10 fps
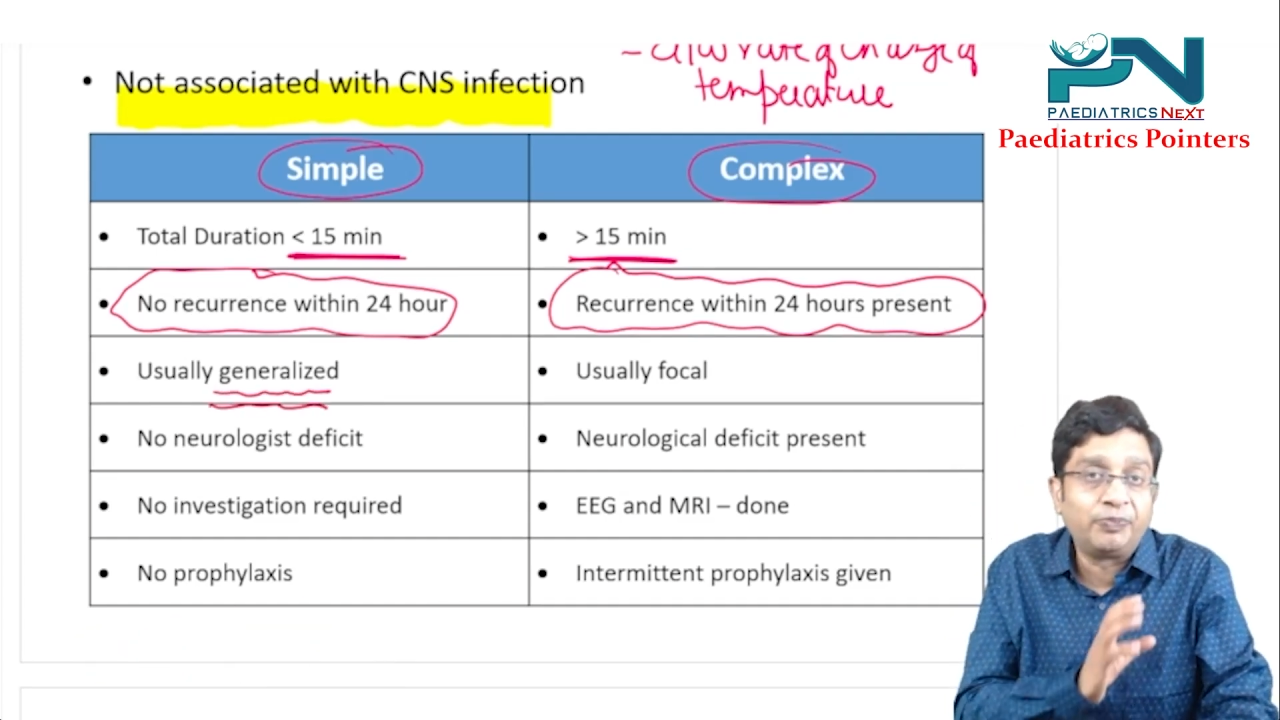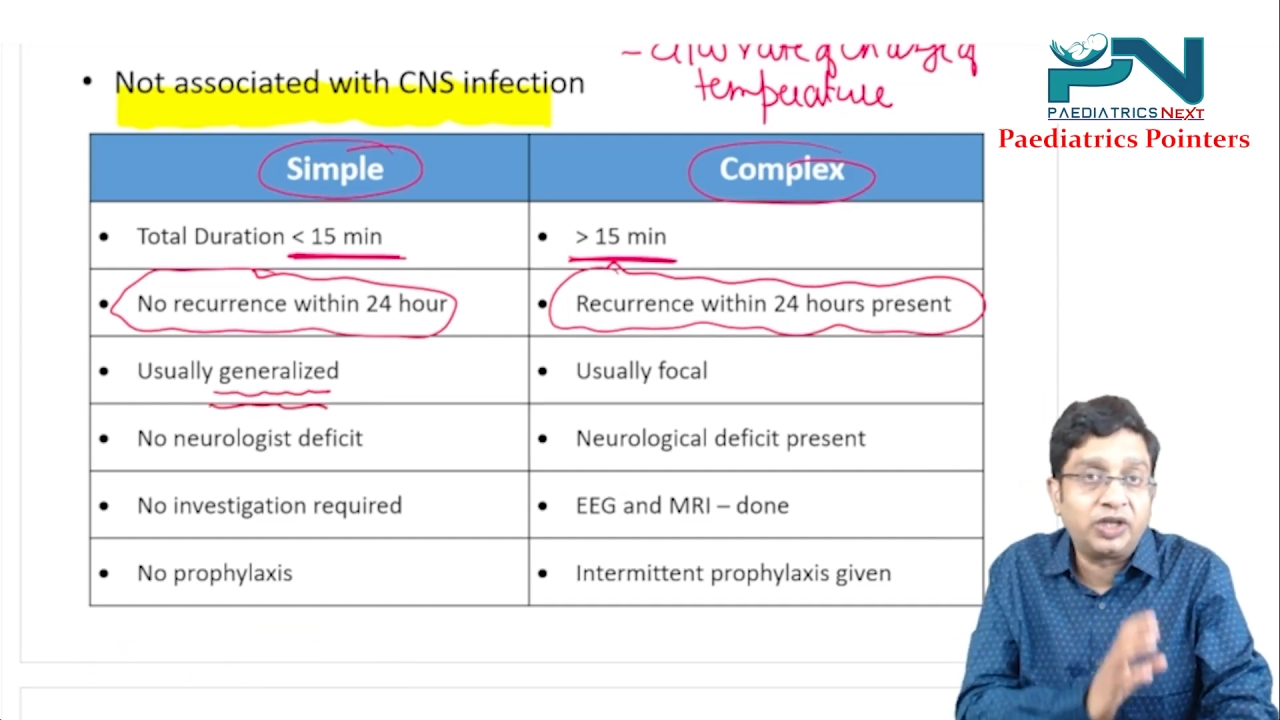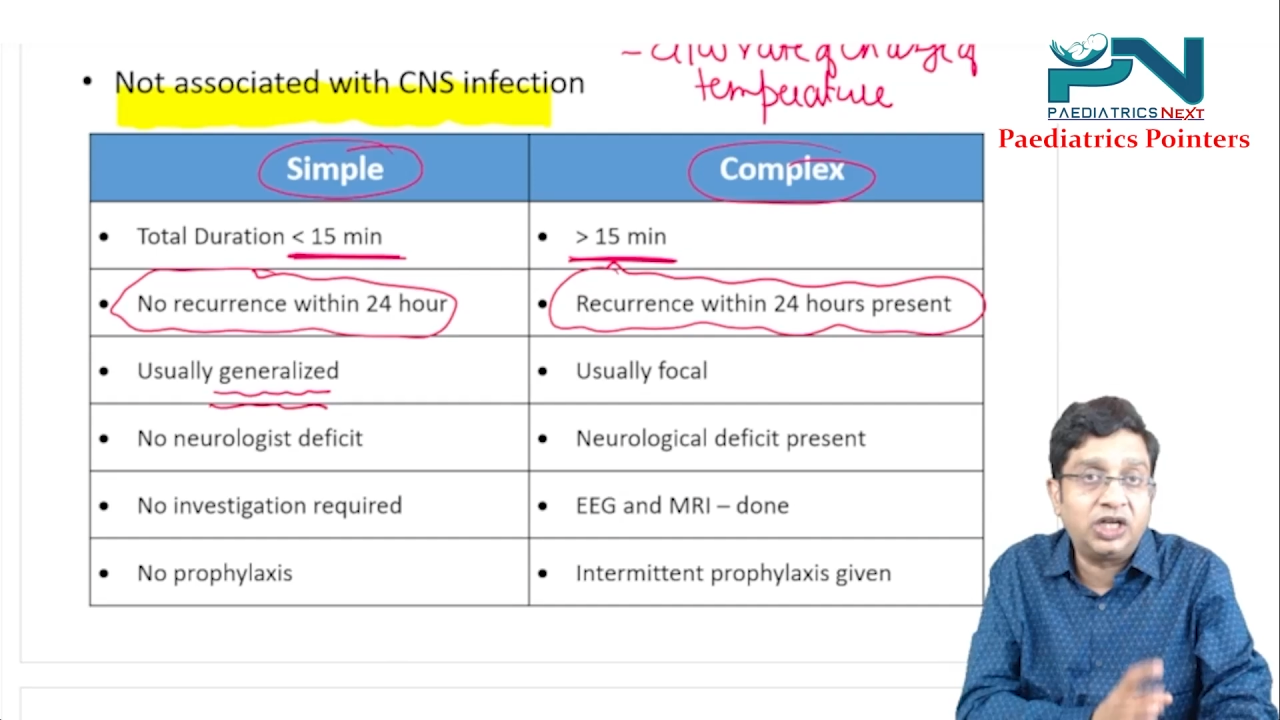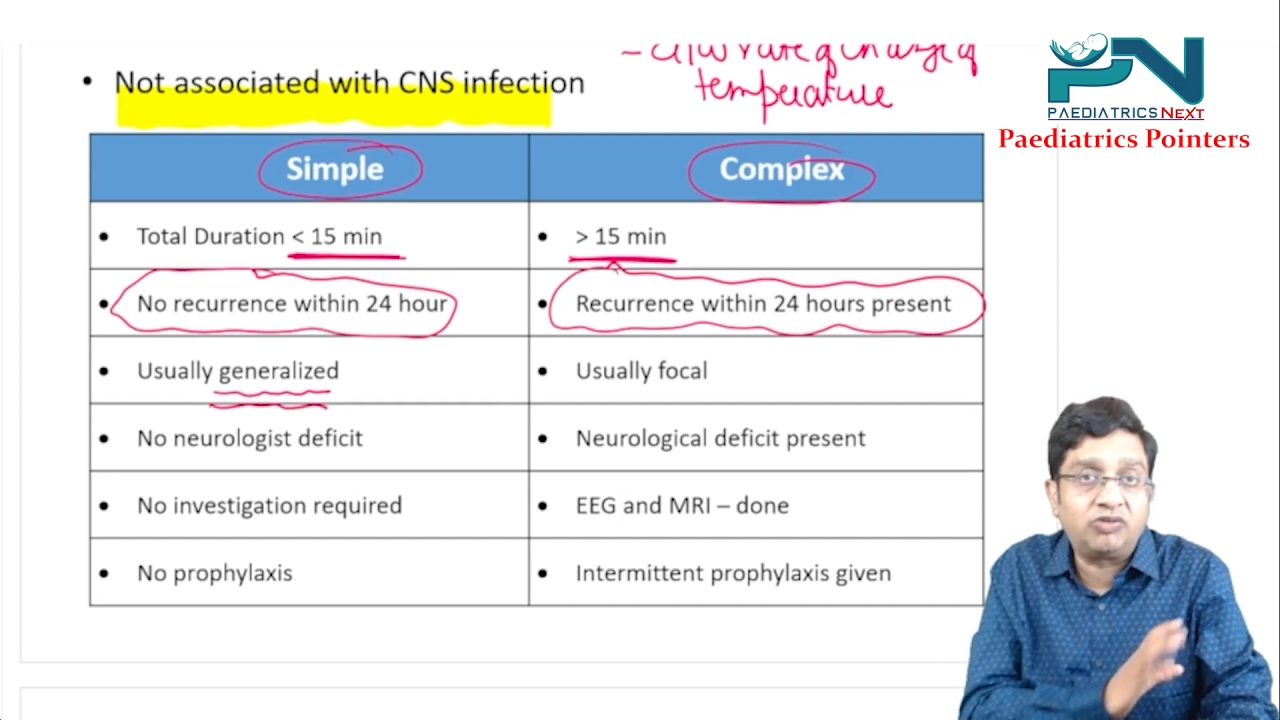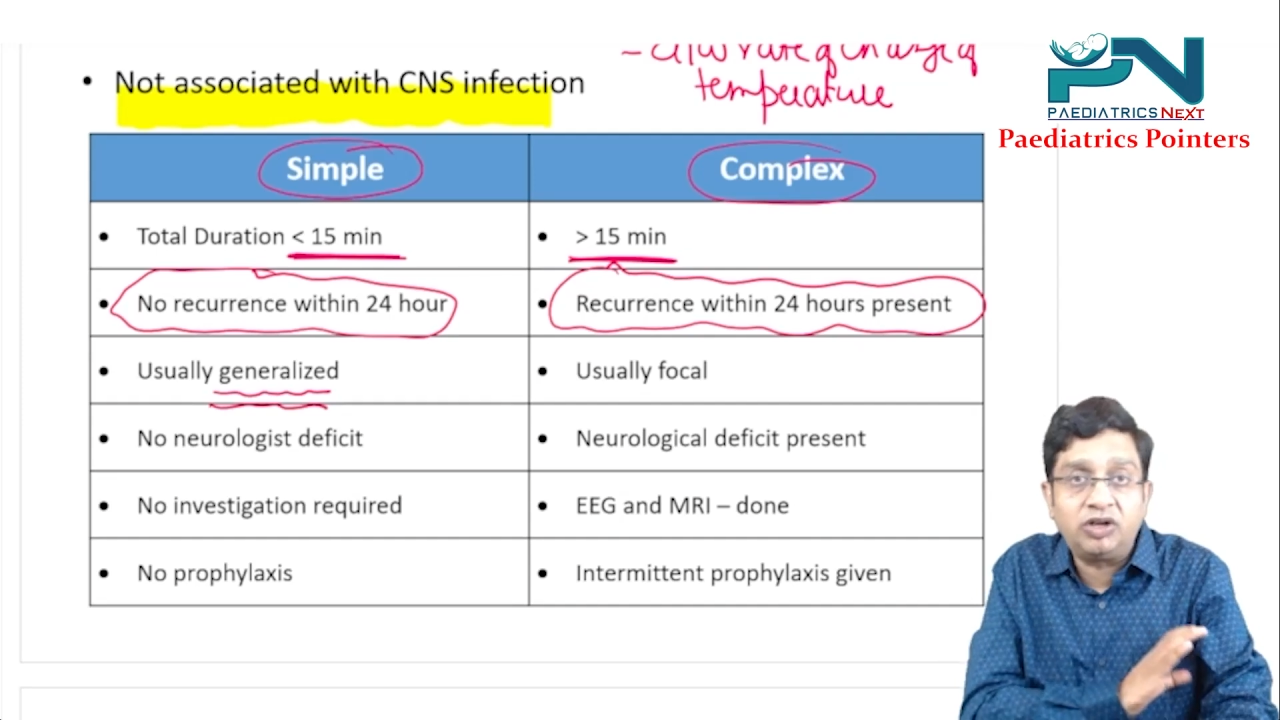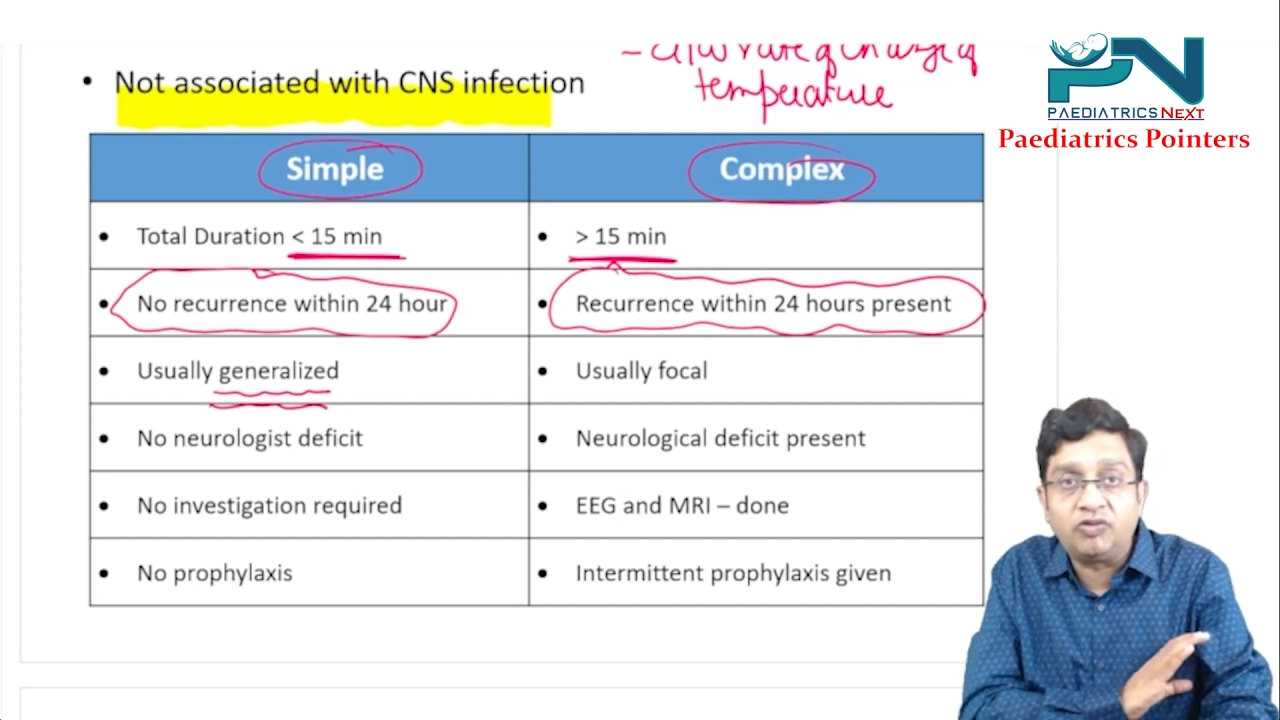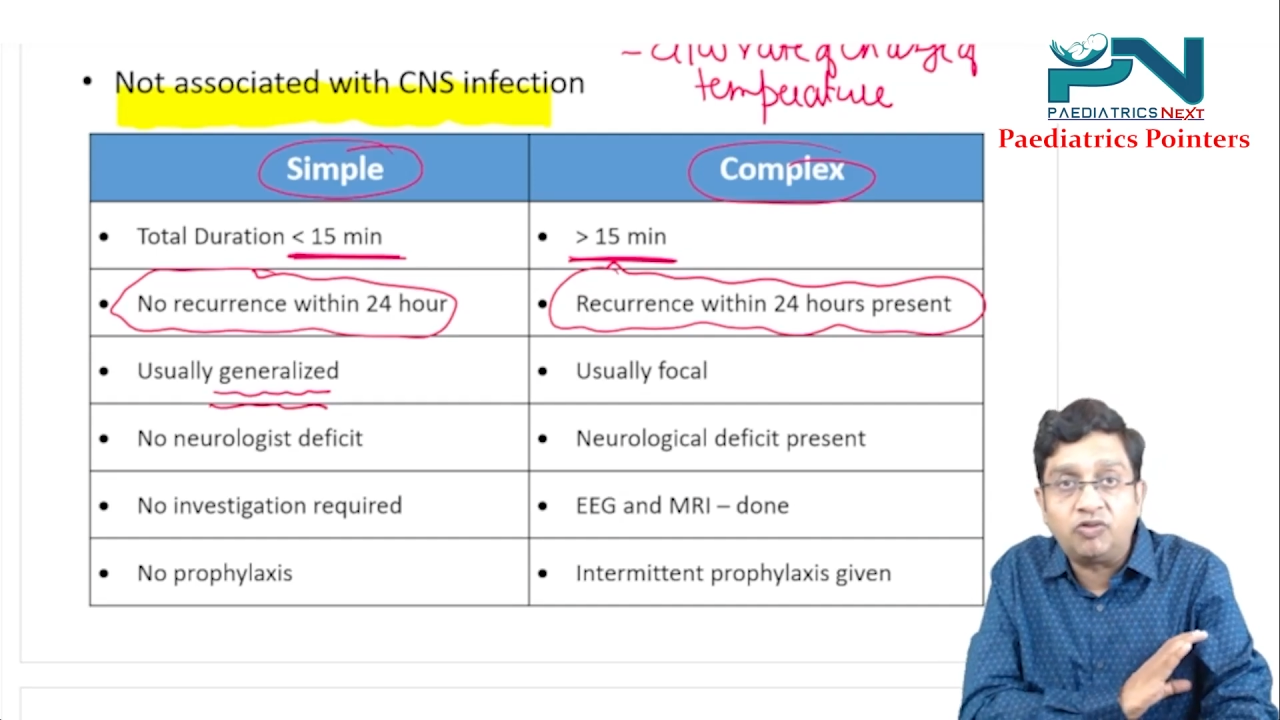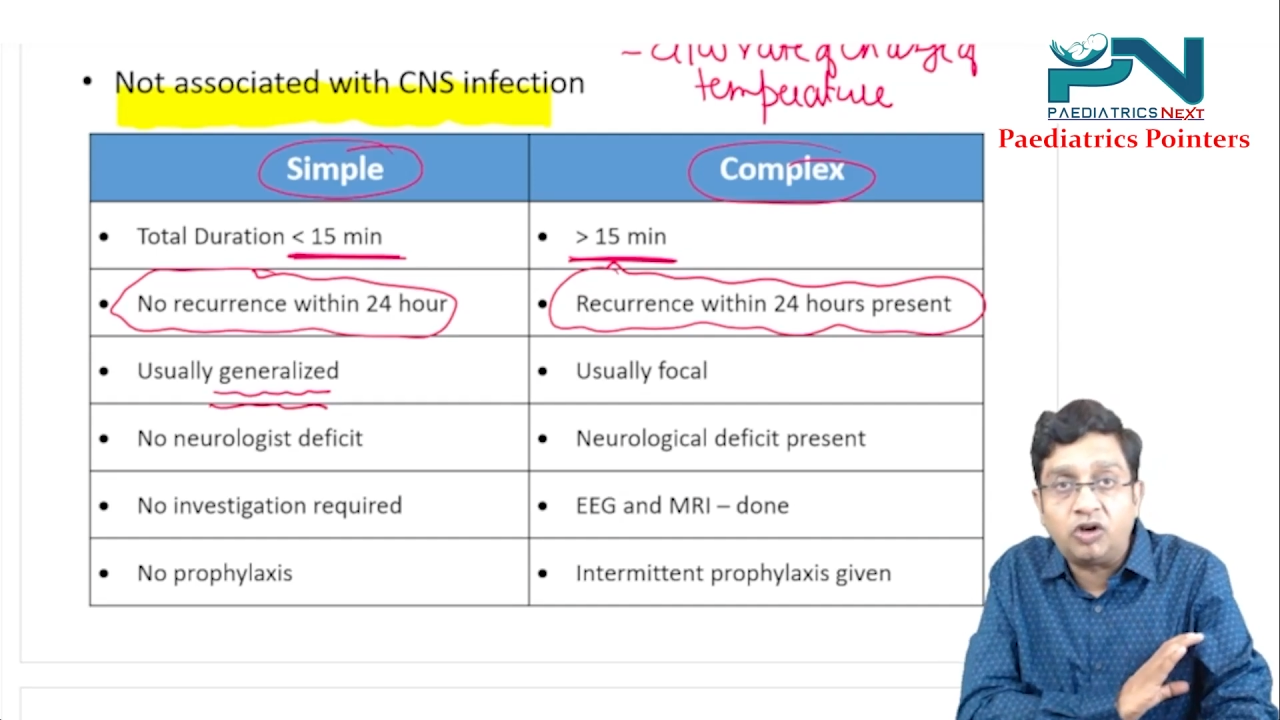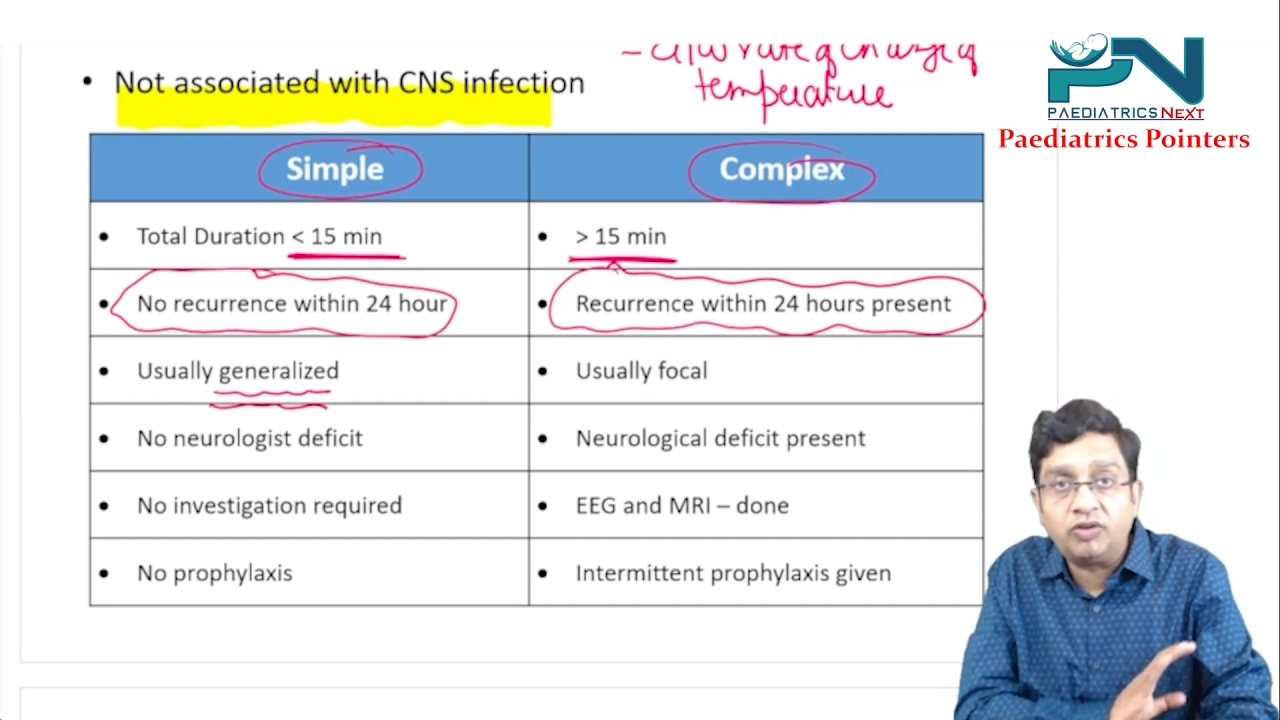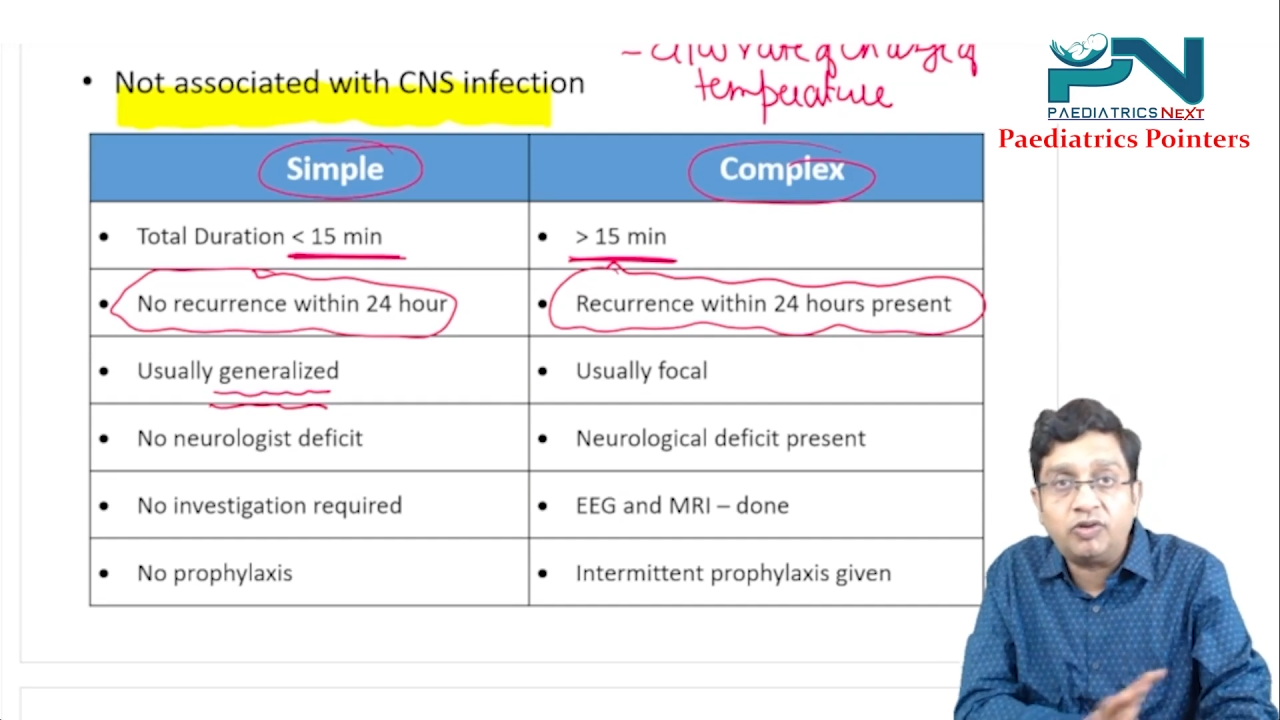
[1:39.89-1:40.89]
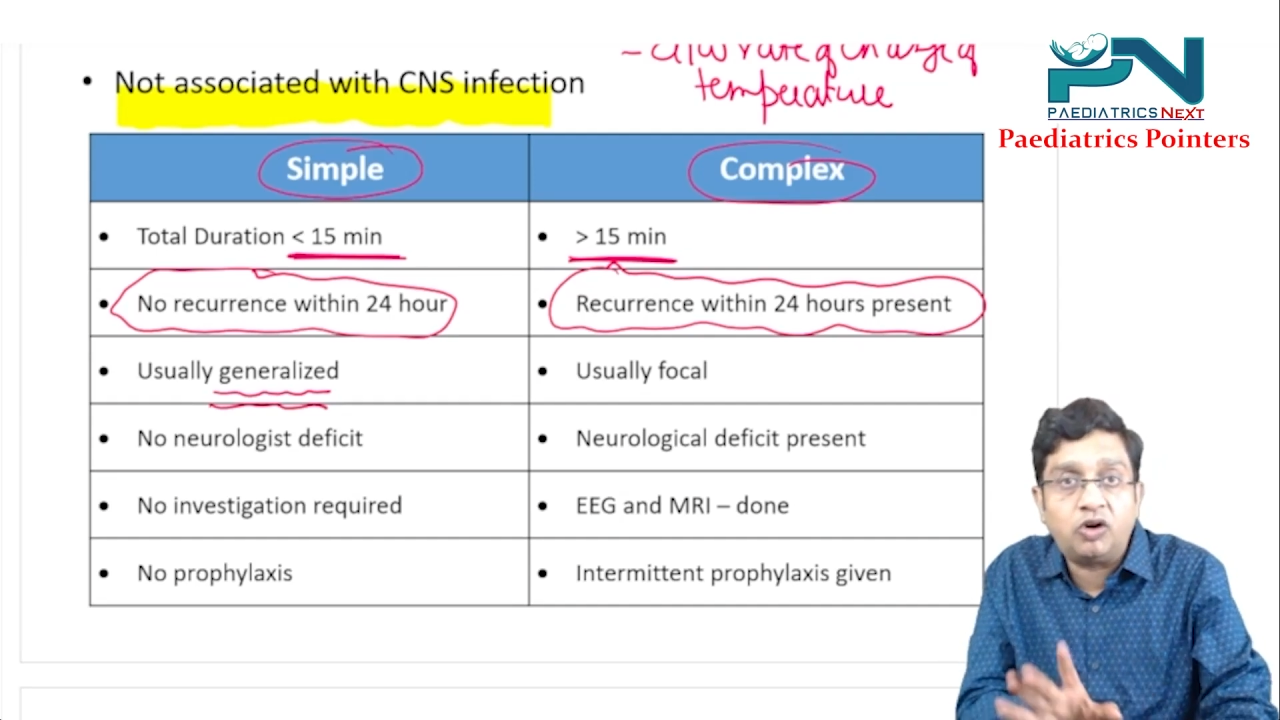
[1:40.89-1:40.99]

it will involve